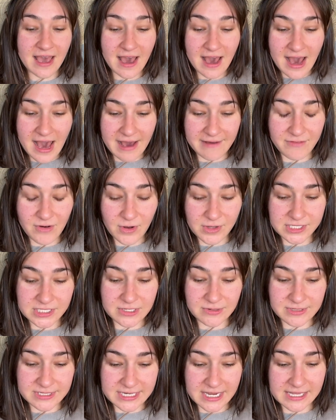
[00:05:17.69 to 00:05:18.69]
I've also
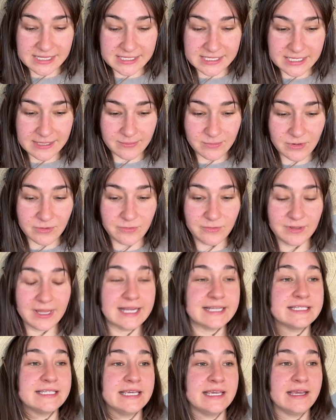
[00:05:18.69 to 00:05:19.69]
done some
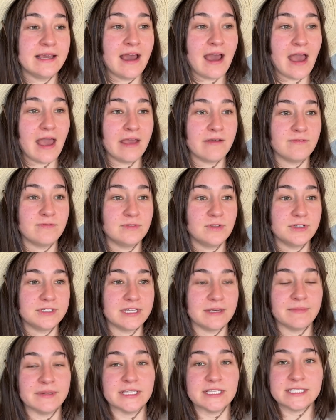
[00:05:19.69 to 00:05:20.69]
reflecting. I've looked at
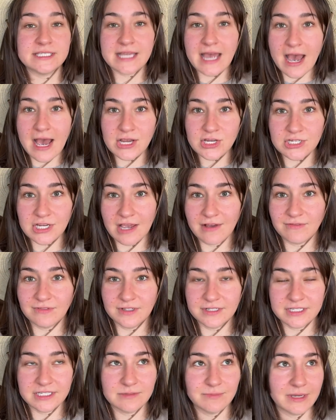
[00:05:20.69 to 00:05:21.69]
my stash. I've
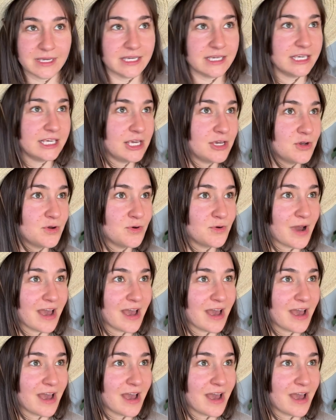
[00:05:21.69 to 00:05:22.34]
looked at my queue.